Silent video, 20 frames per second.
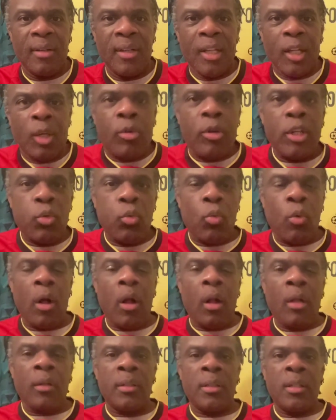Chris
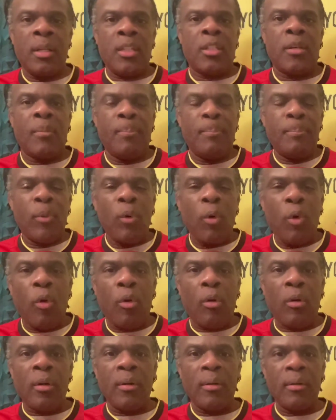Wilder is a
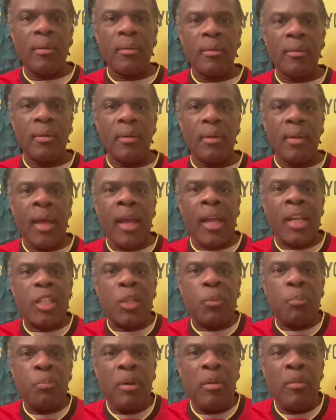more
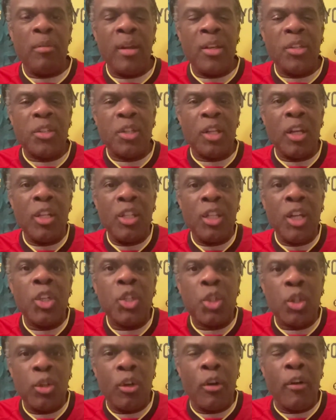experienced
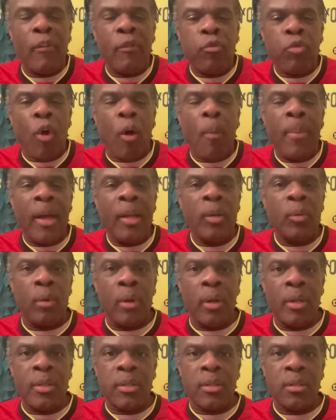edition of Rob
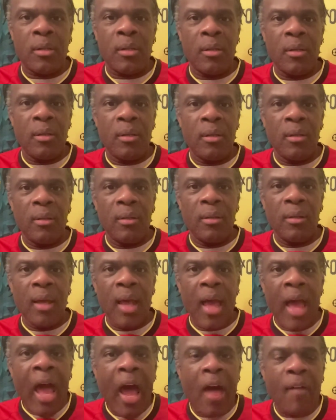Edwards,
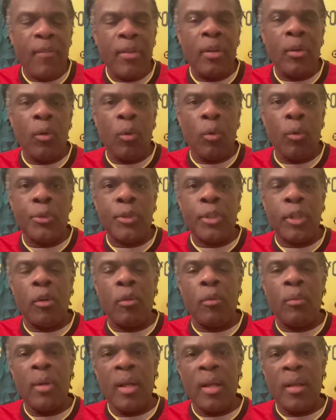having
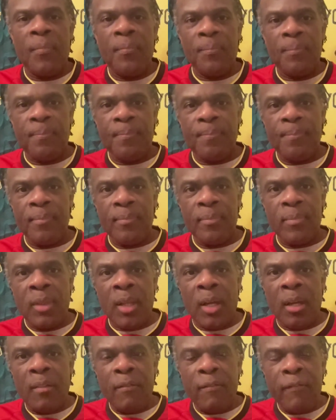also
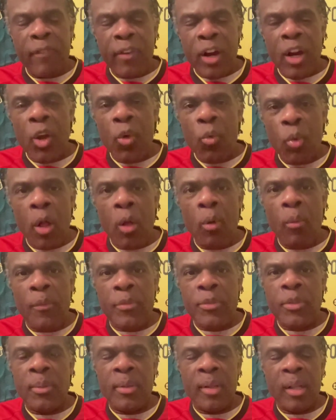done very well
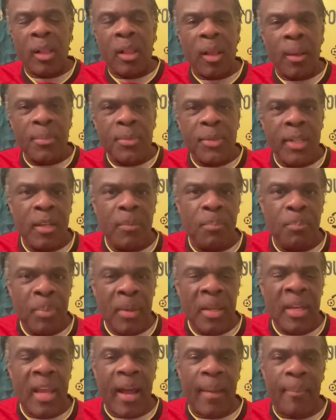with some of the clubs he'd
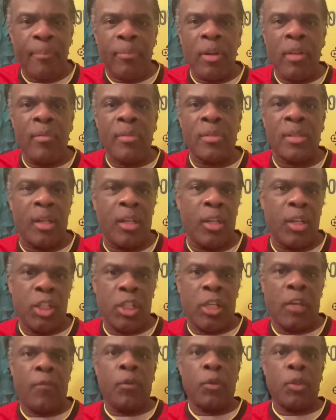been at previously.
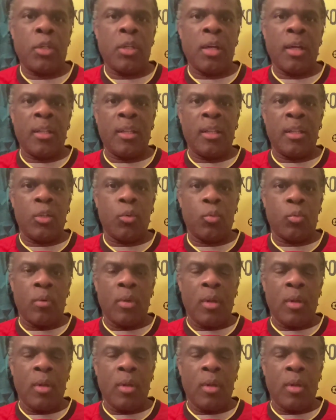Sheffield United is